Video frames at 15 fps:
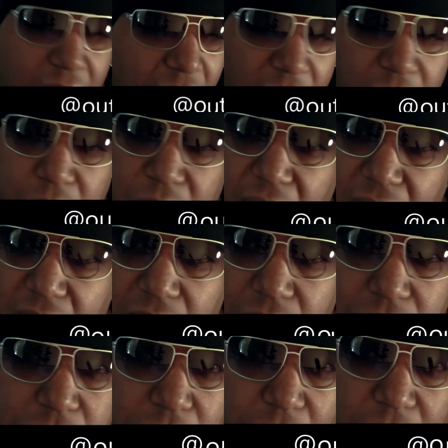I don't care
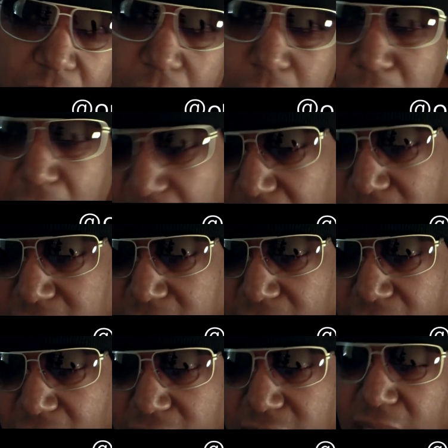if you're a comedic
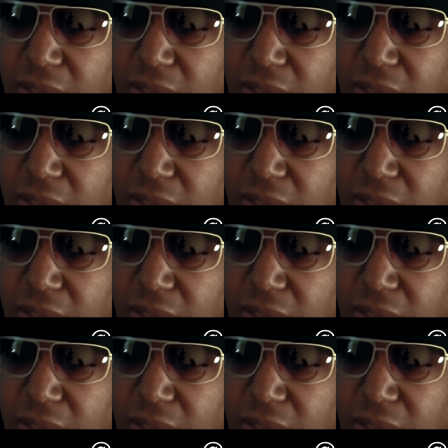science.